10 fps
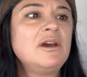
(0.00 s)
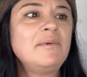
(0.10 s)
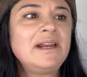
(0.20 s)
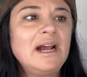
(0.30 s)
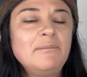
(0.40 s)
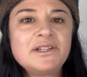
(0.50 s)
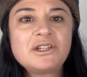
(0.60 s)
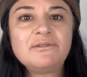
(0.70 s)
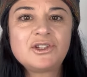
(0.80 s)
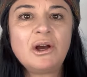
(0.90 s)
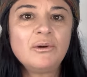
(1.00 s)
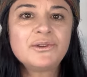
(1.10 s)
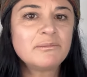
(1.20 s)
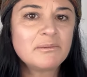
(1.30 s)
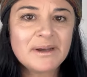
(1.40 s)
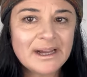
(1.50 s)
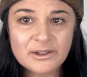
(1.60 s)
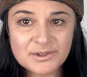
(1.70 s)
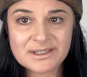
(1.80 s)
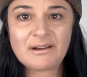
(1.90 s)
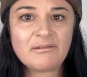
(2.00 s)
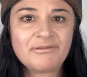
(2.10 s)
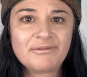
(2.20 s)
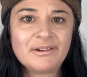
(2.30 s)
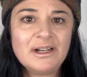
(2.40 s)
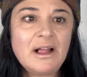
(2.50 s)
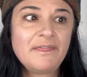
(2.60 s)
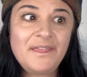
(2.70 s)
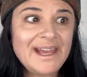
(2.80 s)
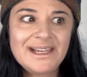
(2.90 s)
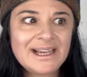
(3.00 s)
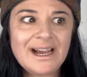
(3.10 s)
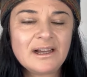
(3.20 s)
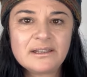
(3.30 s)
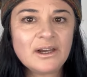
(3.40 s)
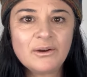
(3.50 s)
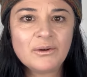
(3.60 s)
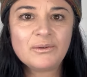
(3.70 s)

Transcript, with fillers: no matter how much you've told them about yourself, they can't know.